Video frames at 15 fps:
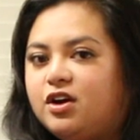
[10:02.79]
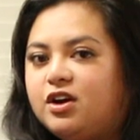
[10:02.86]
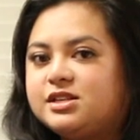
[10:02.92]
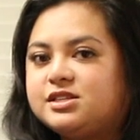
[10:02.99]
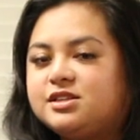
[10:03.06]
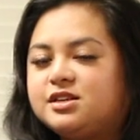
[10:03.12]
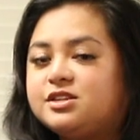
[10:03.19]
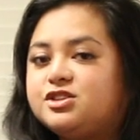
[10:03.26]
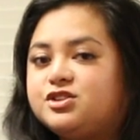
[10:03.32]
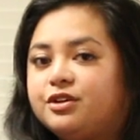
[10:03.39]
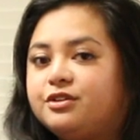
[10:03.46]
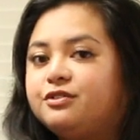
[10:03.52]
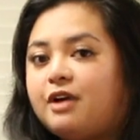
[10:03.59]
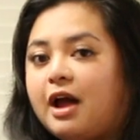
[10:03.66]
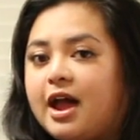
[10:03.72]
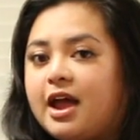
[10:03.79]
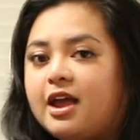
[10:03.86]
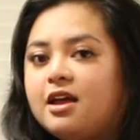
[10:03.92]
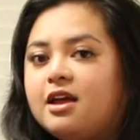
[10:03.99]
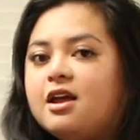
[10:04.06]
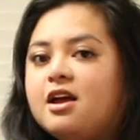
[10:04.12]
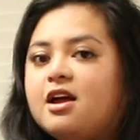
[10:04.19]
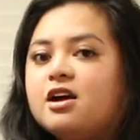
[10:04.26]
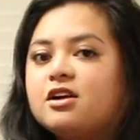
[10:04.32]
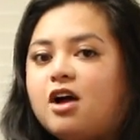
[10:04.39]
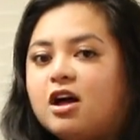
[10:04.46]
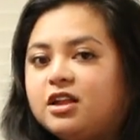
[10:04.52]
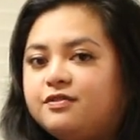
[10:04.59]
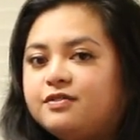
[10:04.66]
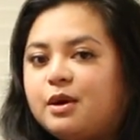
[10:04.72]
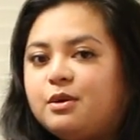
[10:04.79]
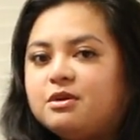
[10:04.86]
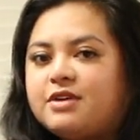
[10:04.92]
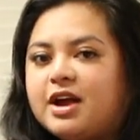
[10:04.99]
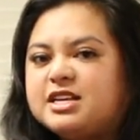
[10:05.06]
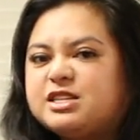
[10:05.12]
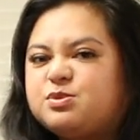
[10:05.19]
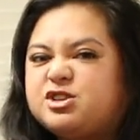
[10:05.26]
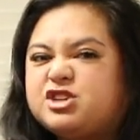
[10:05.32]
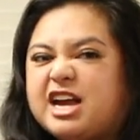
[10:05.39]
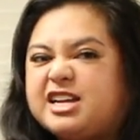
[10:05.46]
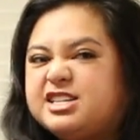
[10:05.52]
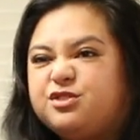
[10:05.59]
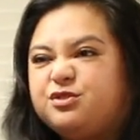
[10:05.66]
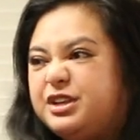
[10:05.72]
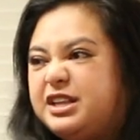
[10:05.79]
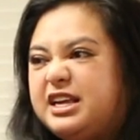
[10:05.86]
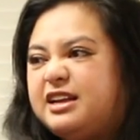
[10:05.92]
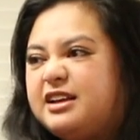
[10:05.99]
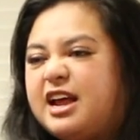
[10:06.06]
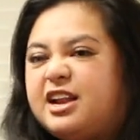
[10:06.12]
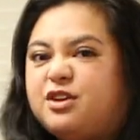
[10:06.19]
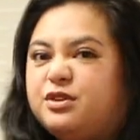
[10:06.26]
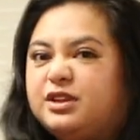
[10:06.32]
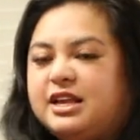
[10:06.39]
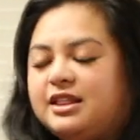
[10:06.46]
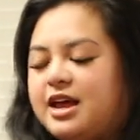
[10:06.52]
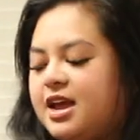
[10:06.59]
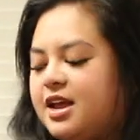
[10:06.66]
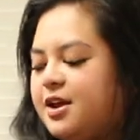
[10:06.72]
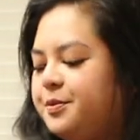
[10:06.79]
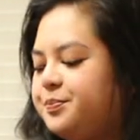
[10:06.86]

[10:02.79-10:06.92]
It's the stir fry cauliflower rice, which I didn't really, I didn't really like.